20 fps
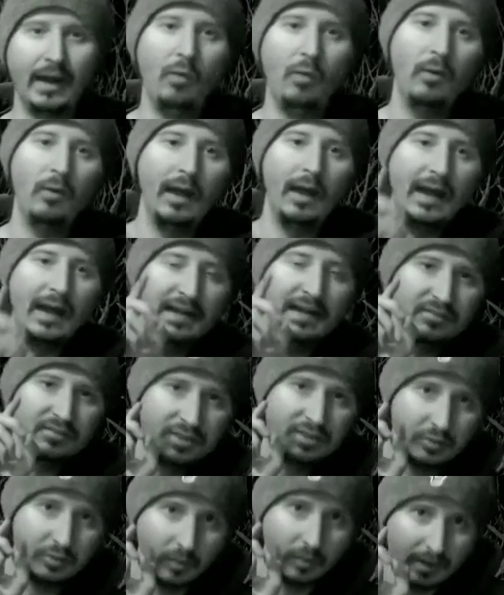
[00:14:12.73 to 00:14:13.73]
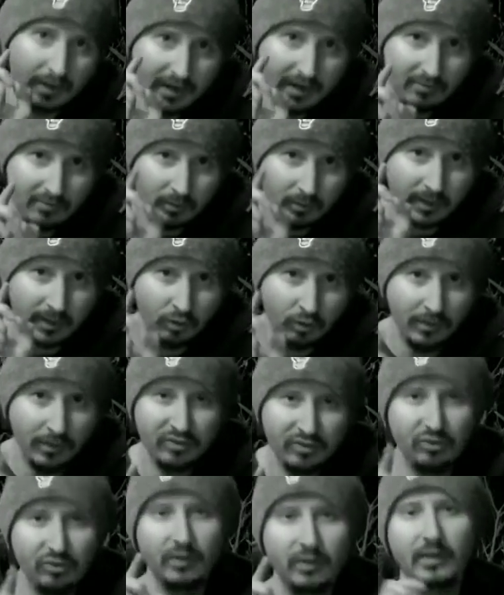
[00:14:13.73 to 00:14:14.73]
Now I want to ask you, every
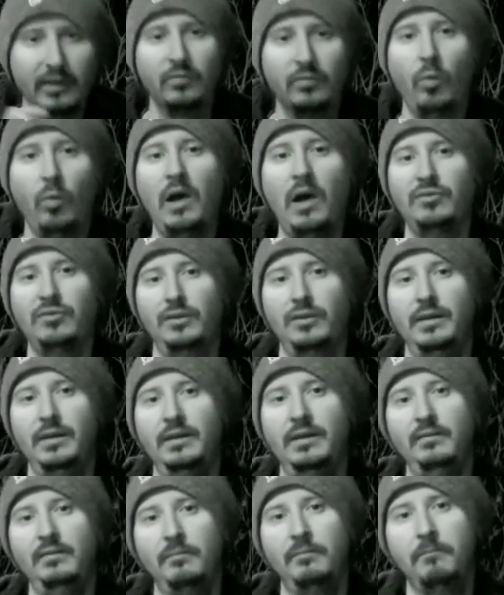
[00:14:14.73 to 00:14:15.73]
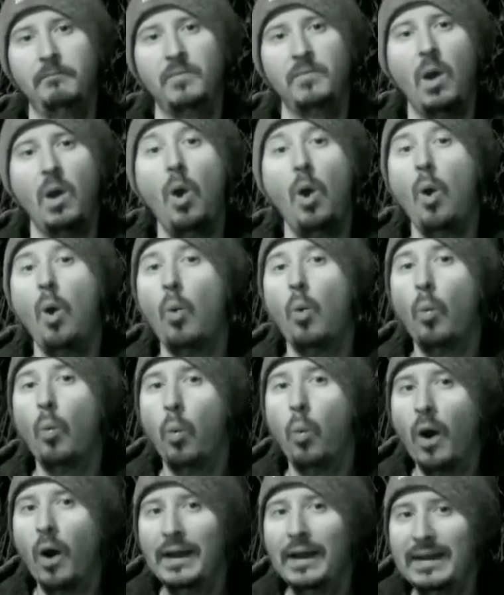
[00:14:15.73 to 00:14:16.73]
Christian that's watching this,
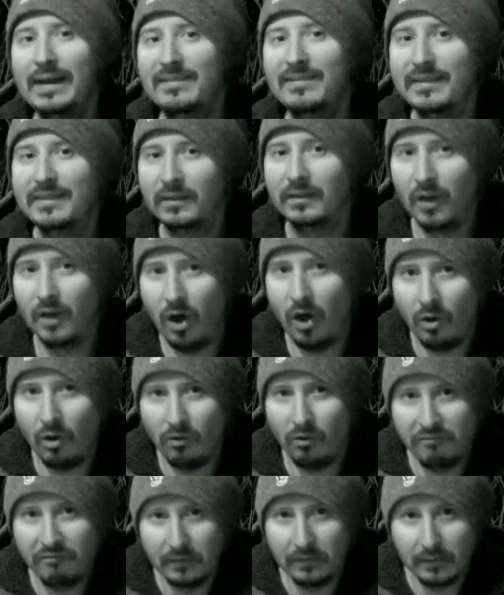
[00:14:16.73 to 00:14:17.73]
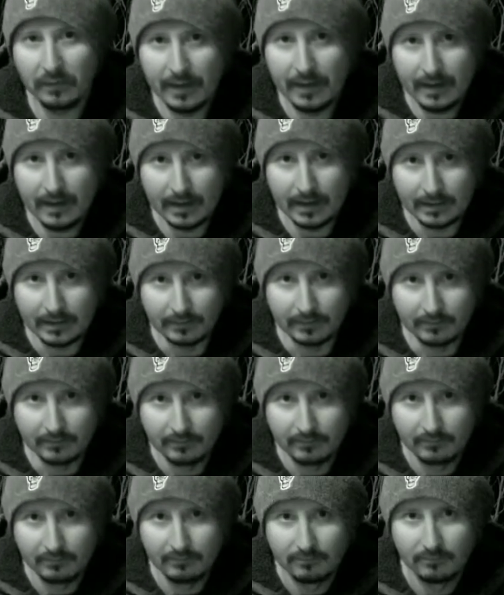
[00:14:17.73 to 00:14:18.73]
what is the law of the land
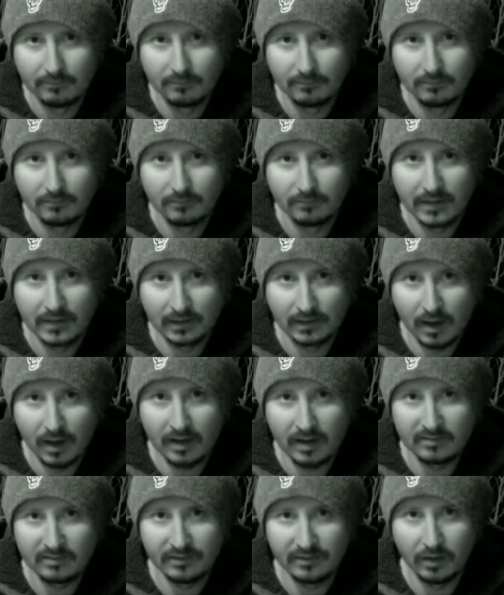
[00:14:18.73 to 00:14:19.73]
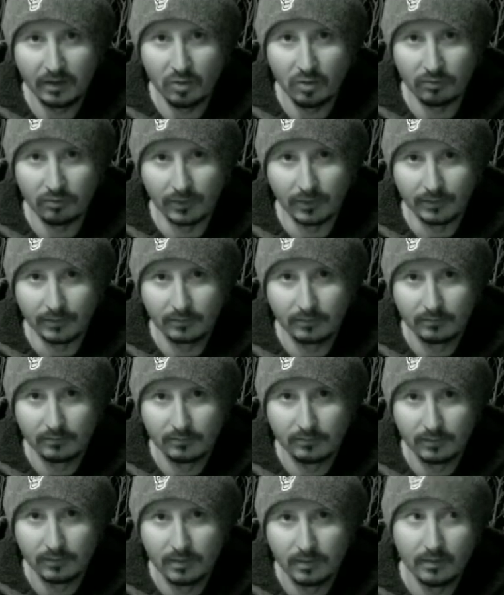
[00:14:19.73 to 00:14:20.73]
that God set over it?
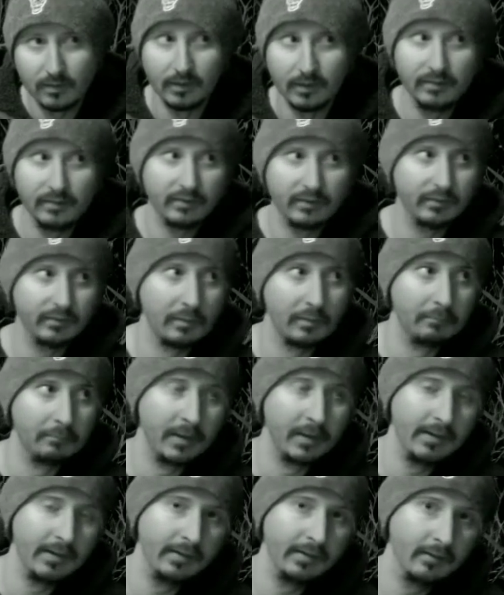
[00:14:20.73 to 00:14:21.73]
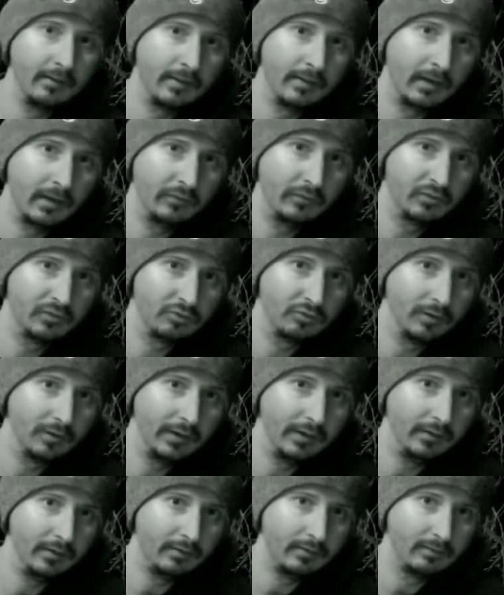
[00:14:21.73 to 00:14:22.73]
Is it the mayor down the
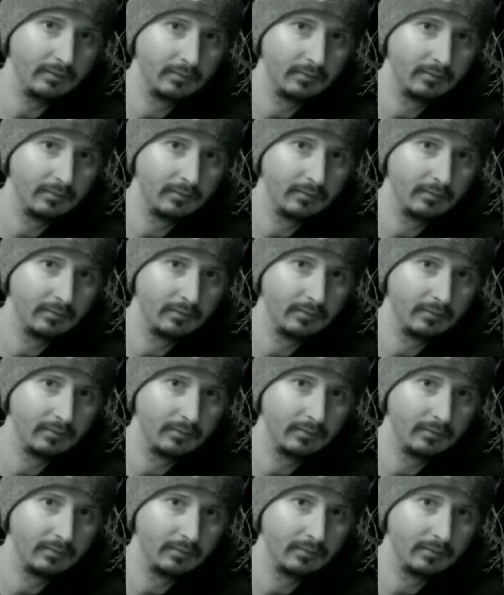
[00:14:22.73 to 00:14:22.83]
street?